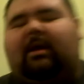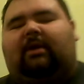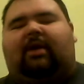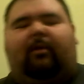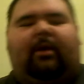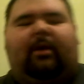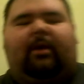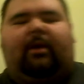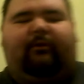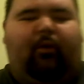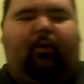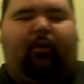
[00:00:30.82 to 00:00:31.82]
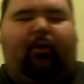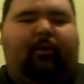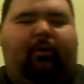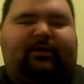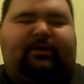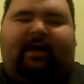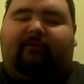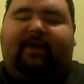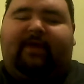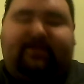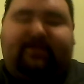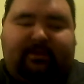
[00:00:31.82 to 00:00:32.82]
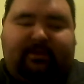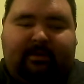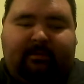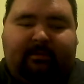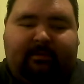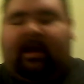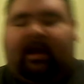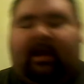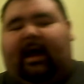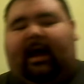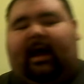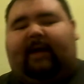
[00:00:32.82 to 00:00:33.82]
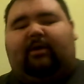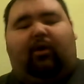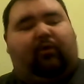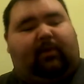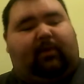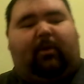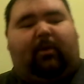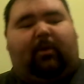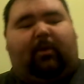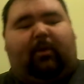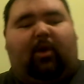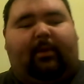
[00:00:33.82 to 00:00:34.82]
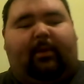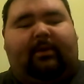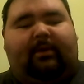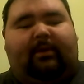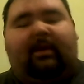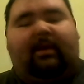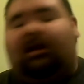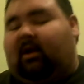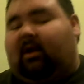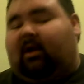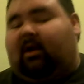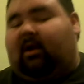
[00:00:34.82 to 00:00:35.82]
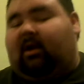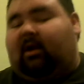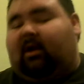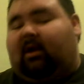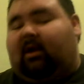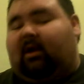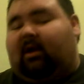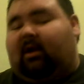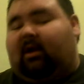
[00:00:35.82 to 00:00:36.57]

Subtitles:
Terminator 4 Salvation, and now the upcoming Terminator.